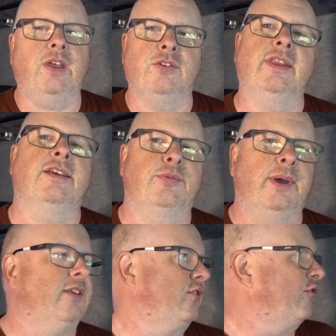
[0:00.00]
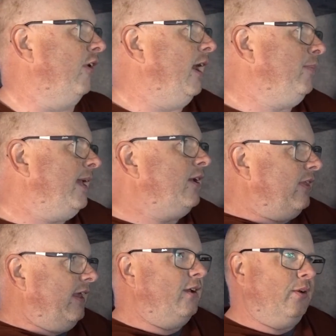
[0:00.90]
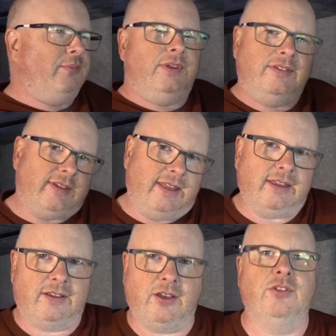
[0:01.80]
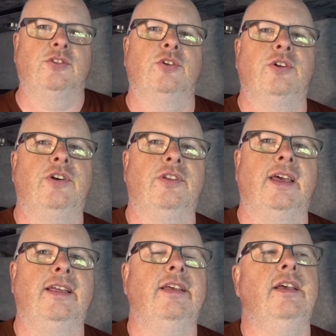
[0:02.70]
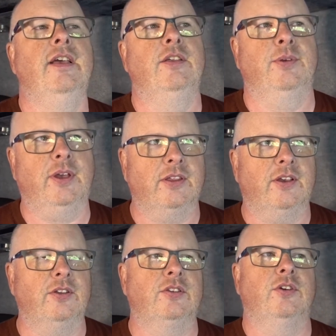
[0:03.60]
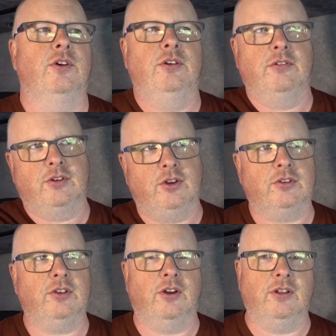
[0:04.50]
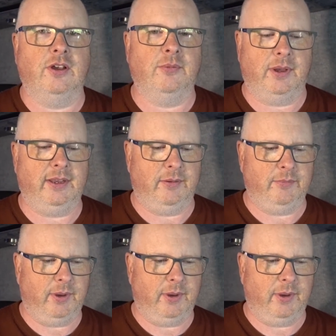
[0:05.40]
So that's where the scribing thing comes in, to get the contour and all that. So we got the contour, cut it all up, and then